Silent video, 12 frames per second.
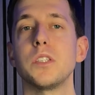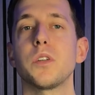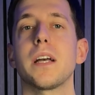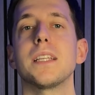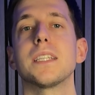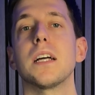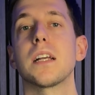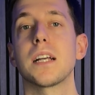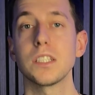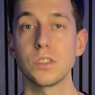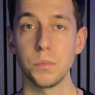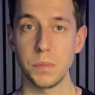you can sell
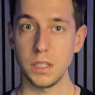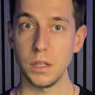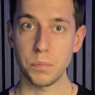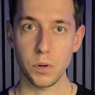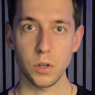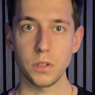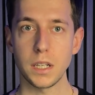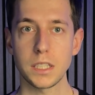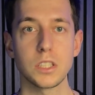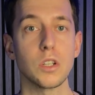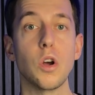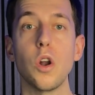custom-branded
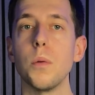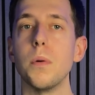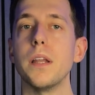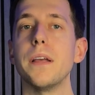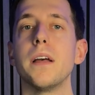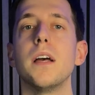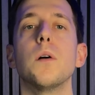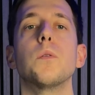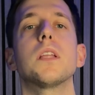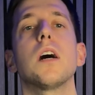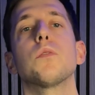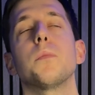products globally
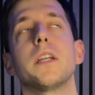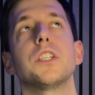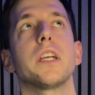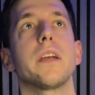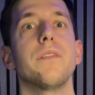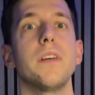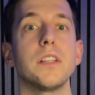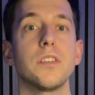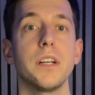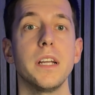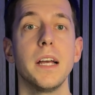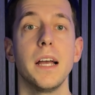without managing
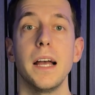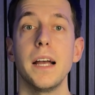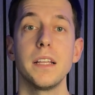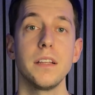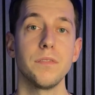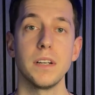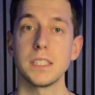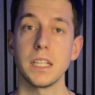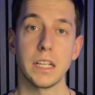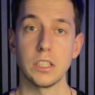inventory and investing in